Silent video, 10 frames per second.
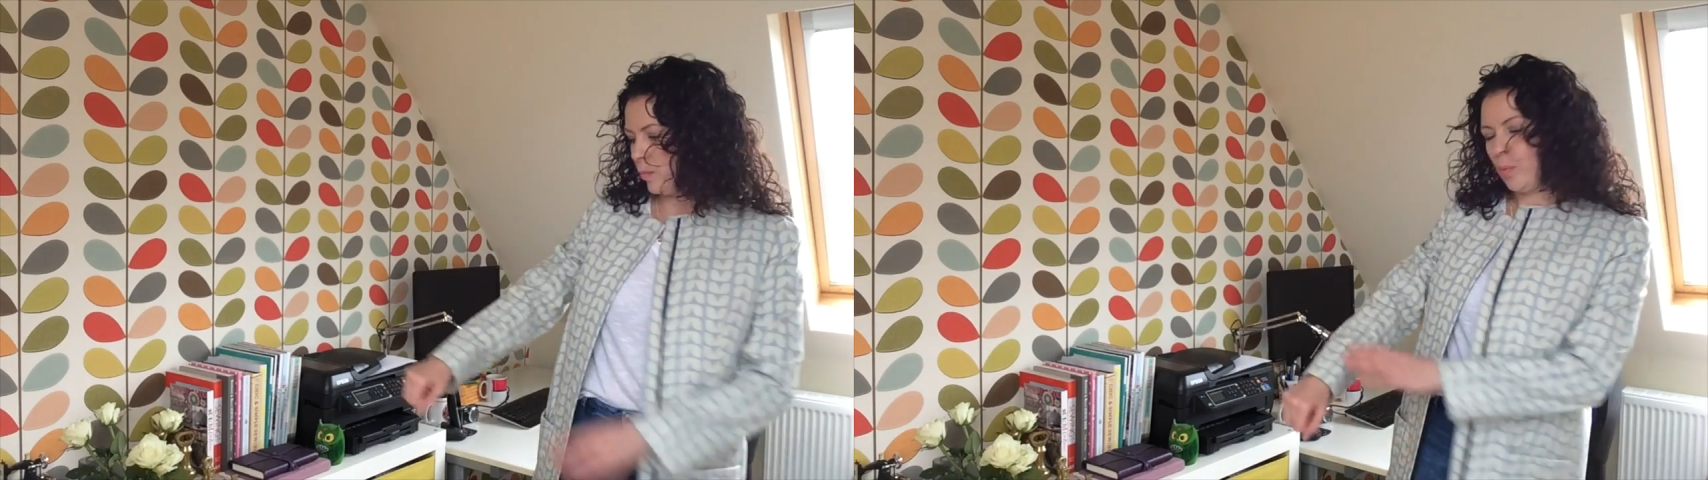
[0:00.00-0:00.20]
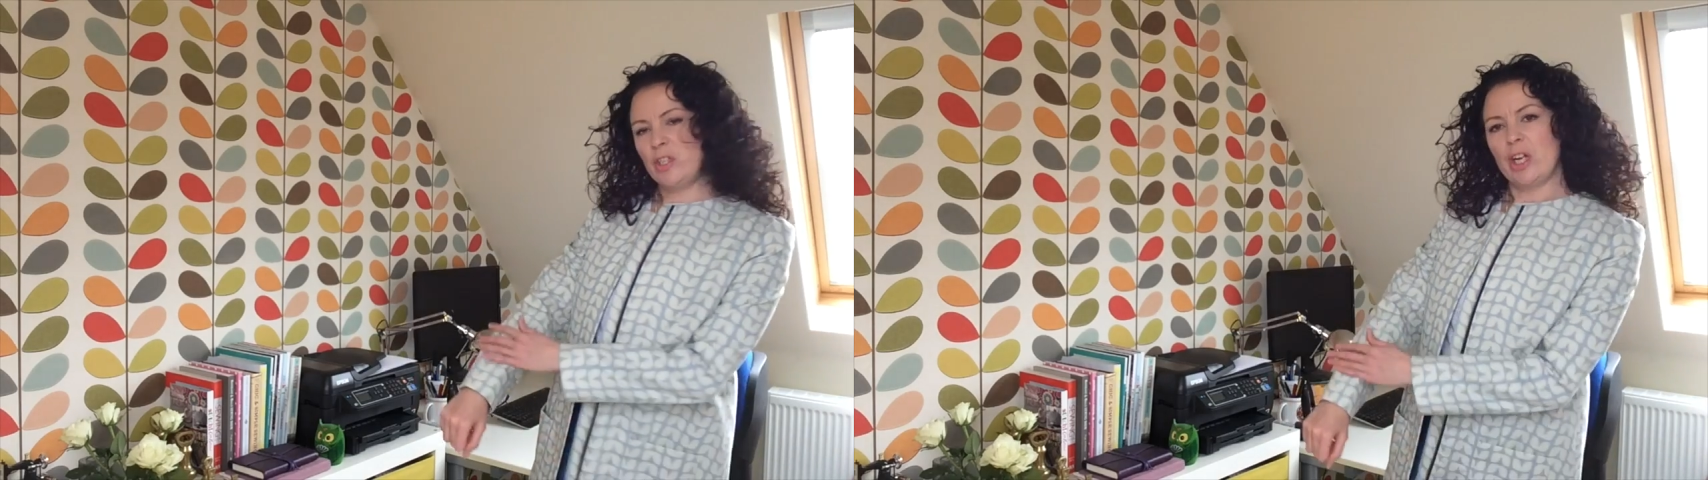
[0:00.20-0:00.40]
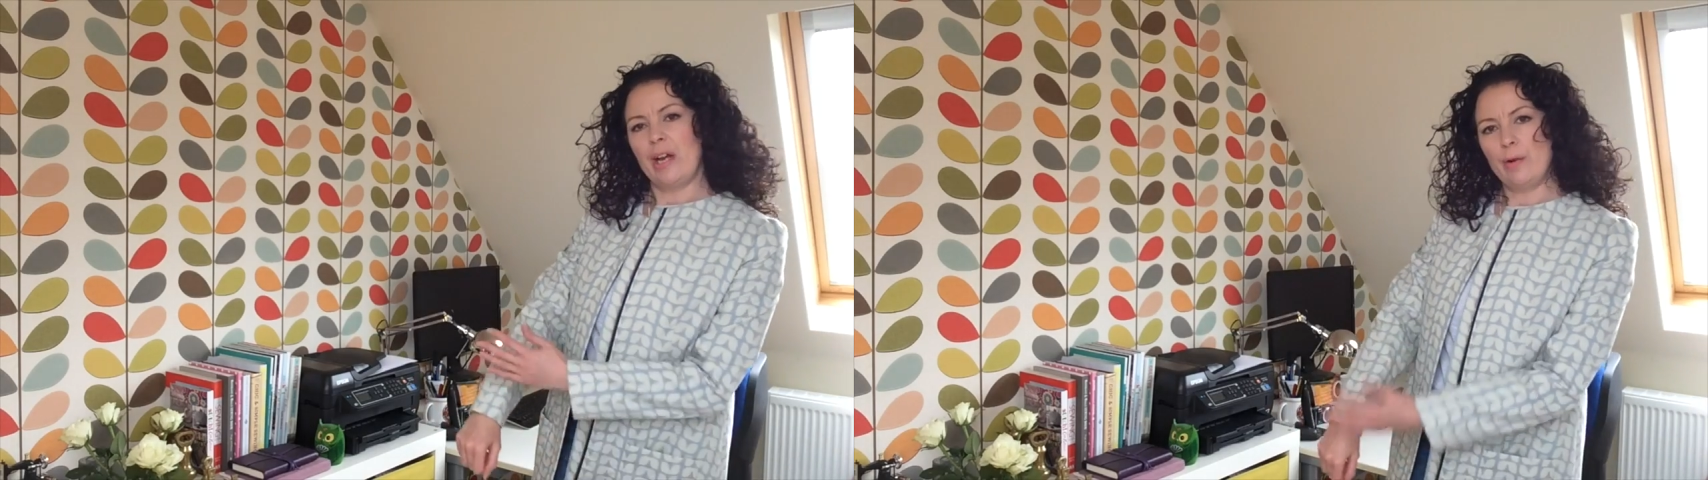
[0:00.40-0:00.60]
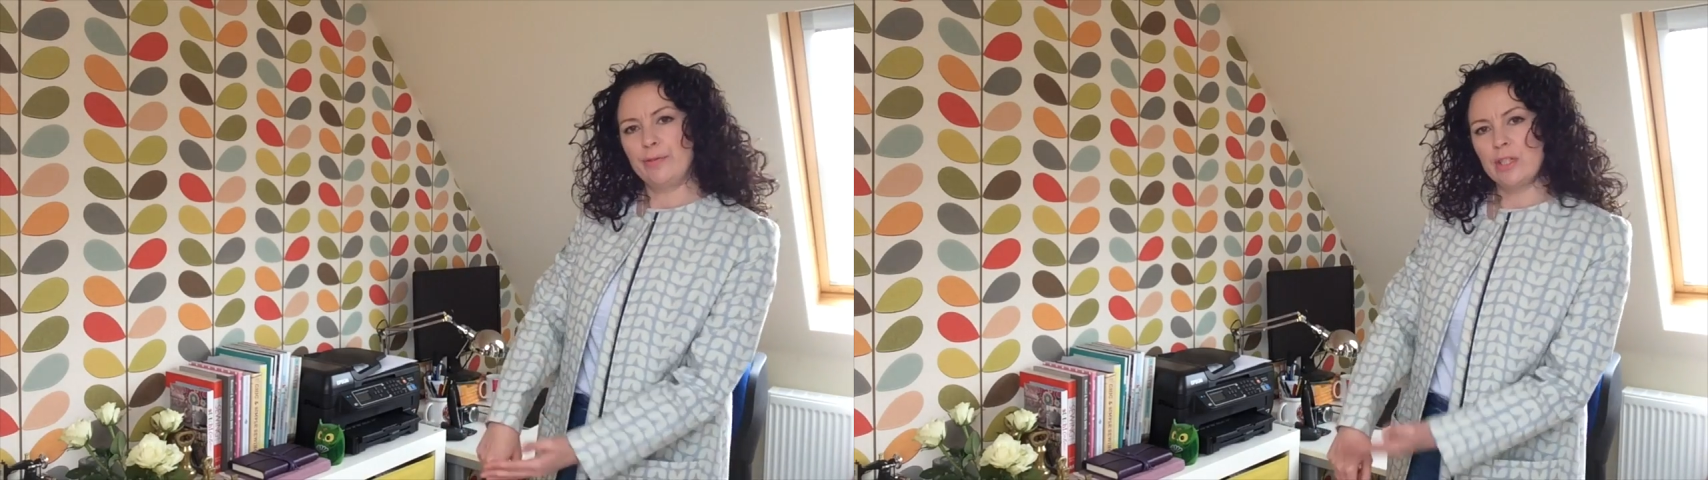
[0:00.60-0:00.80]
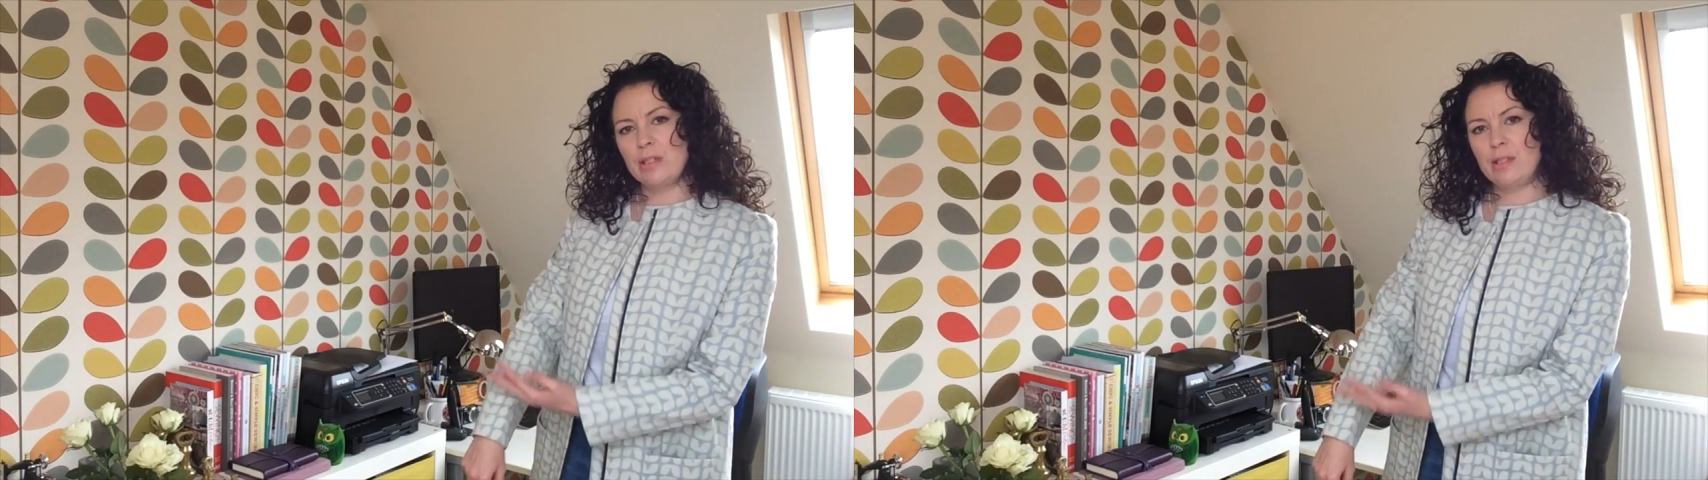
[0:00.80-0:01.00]
which I
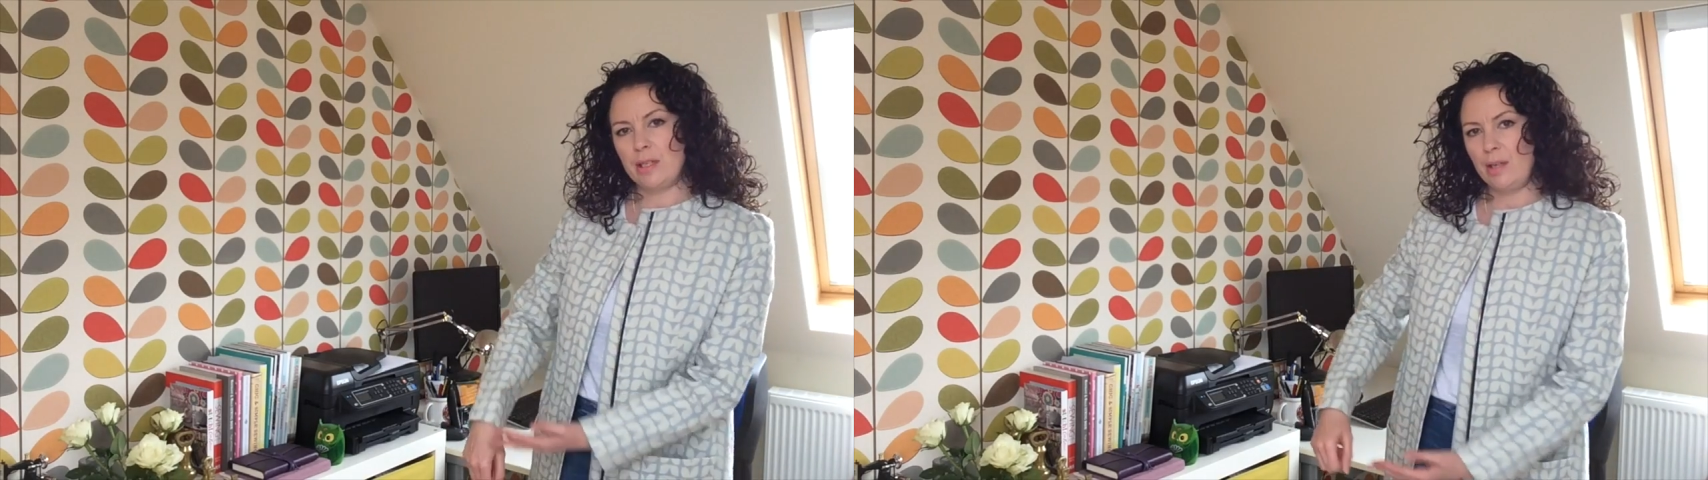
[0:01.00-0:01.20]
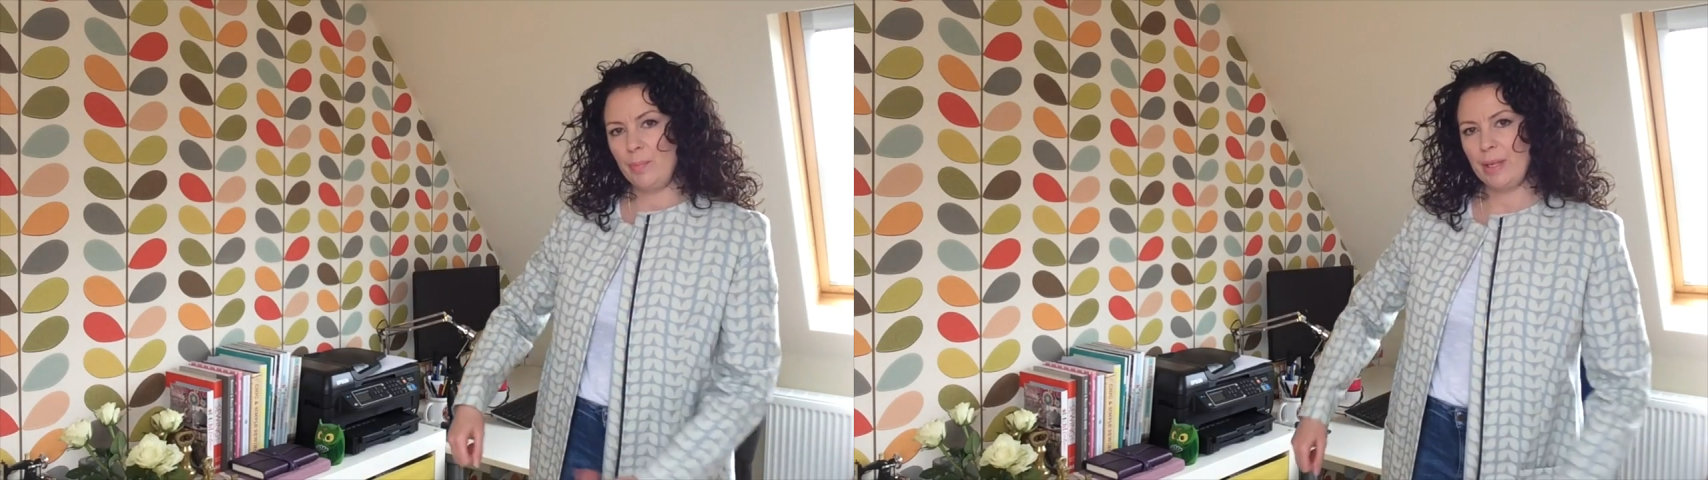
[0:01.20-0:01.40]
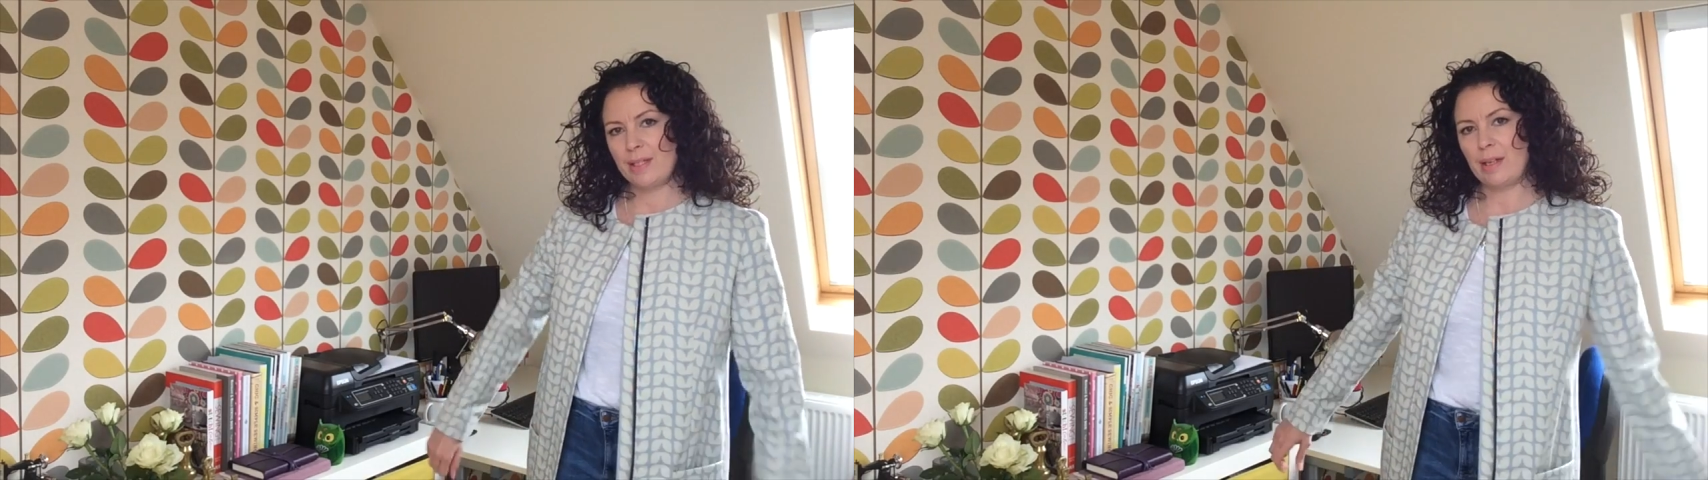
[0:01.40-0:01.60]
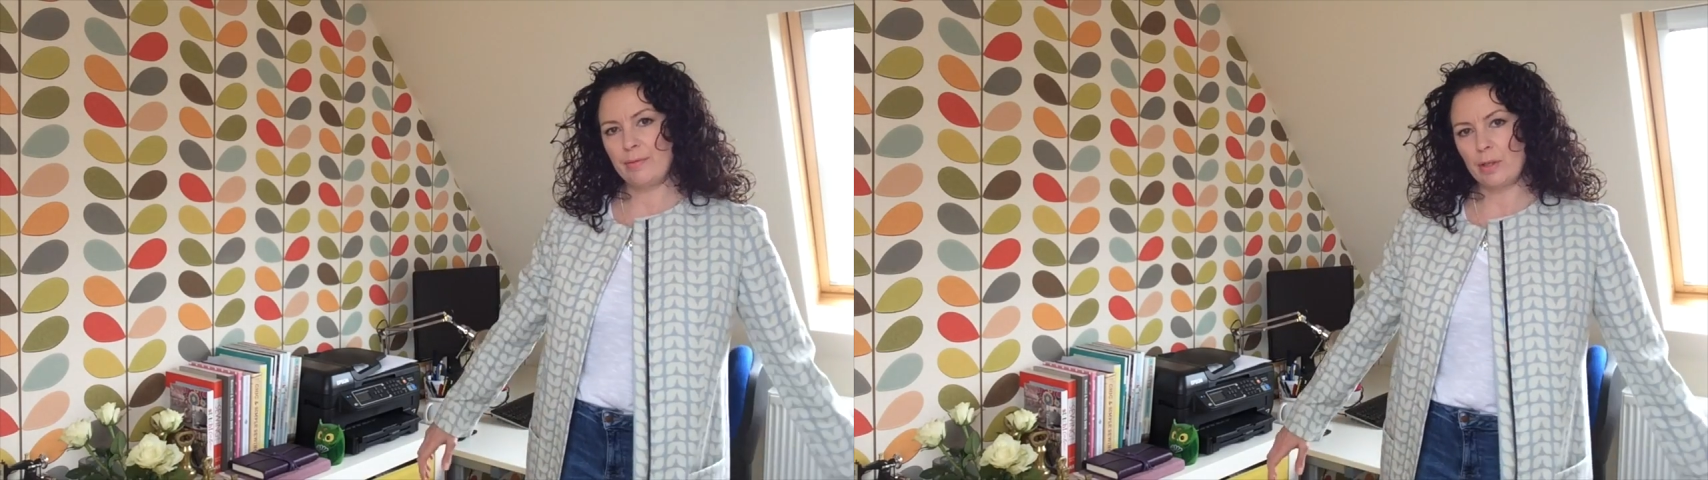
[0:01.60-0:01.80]
often do because I've